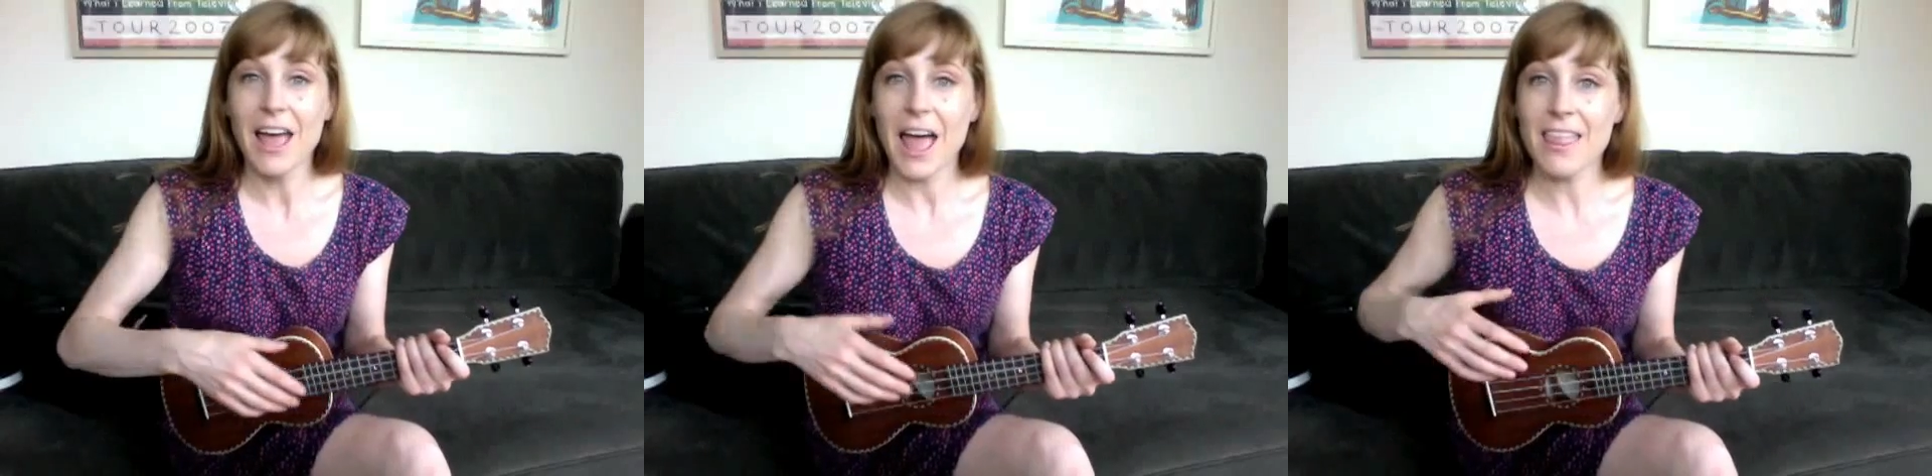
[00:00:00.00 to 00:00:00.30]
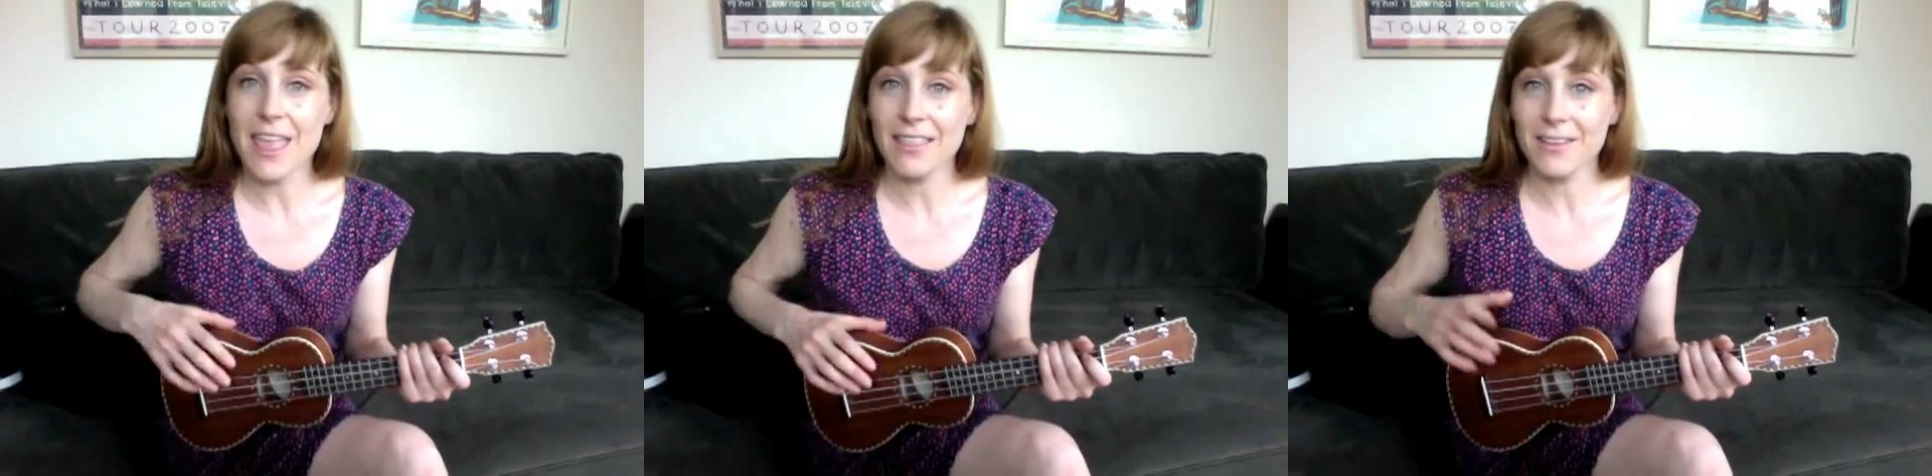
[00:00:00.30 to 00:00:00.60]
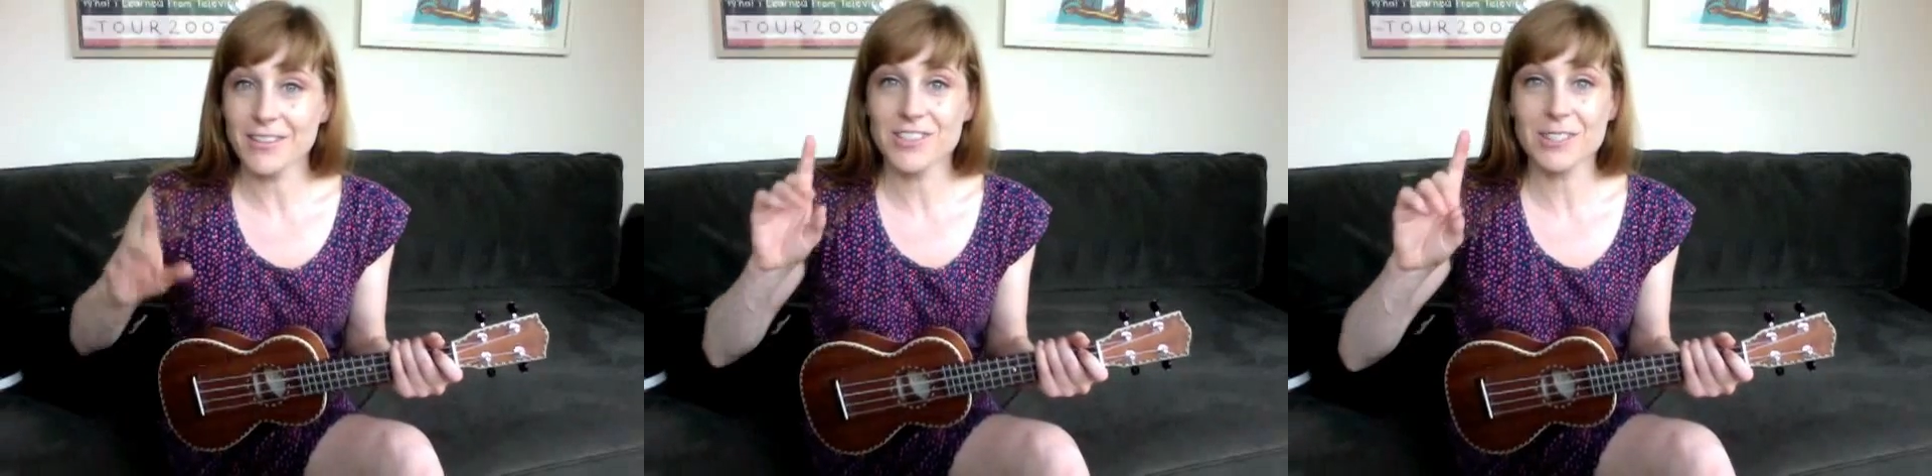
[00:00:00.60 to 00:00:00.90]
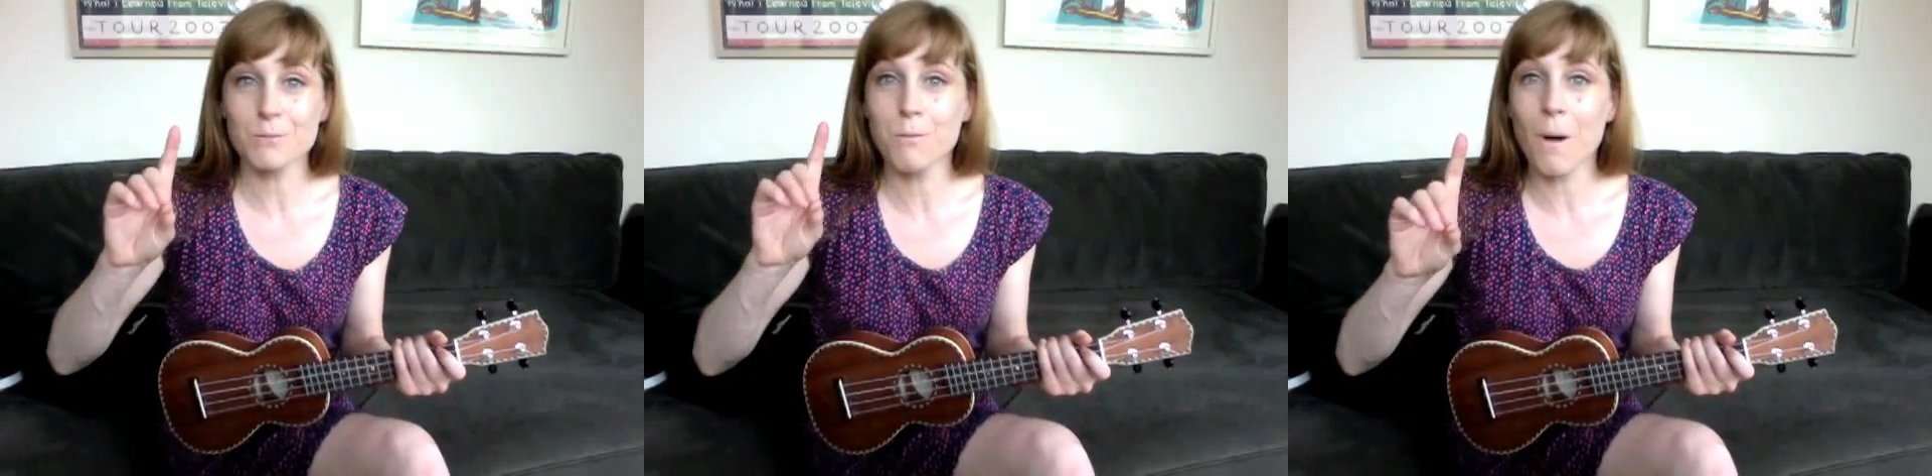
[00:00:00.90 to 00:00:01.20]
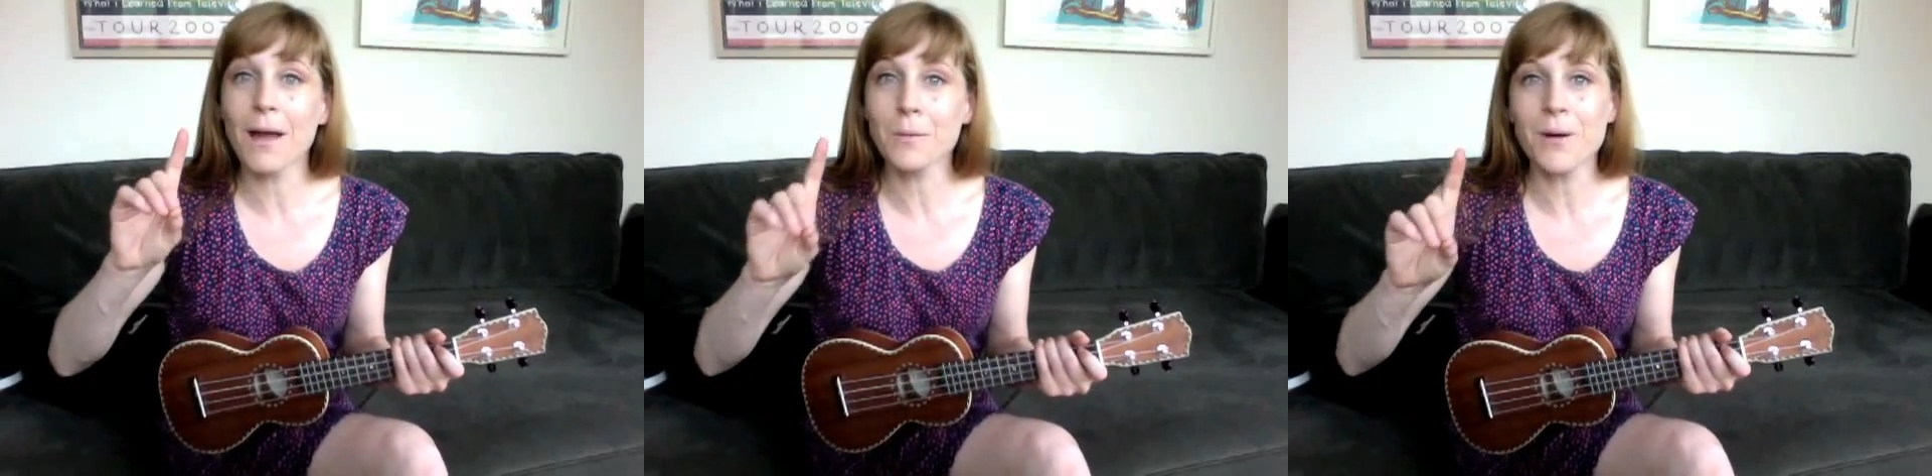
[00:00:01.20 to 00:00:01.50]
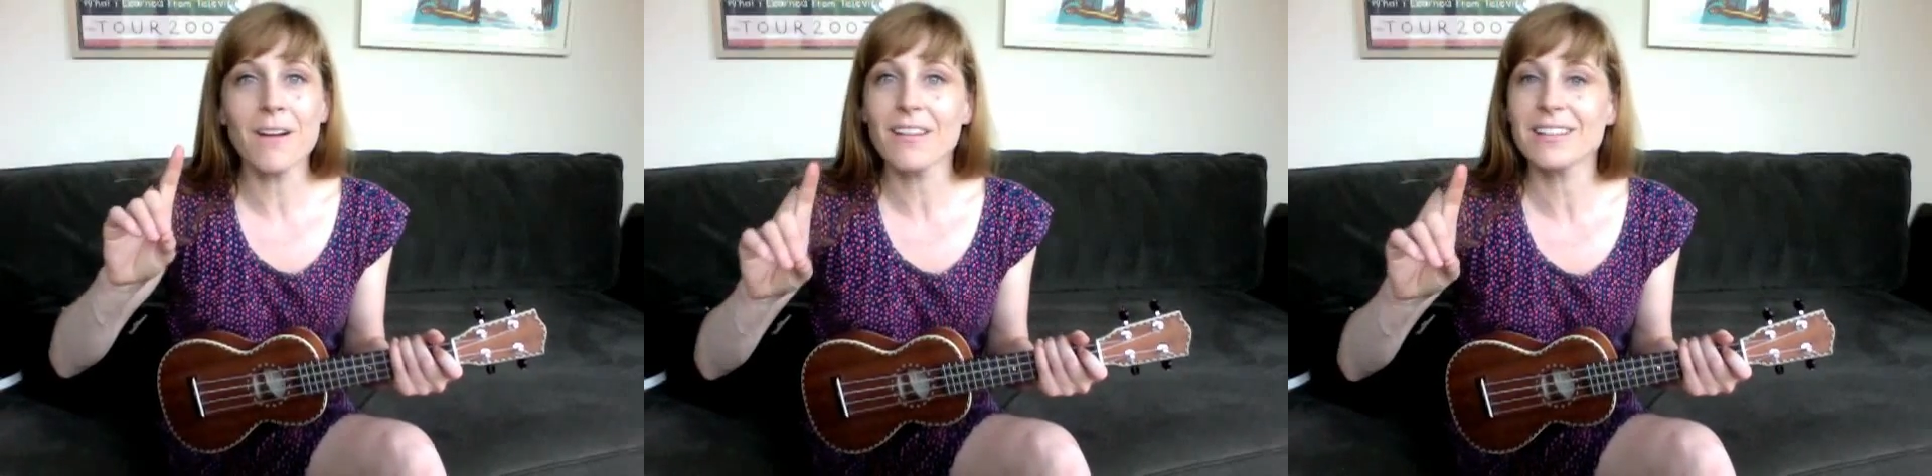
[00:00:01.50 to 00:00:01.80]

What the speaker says: And then there's just one part of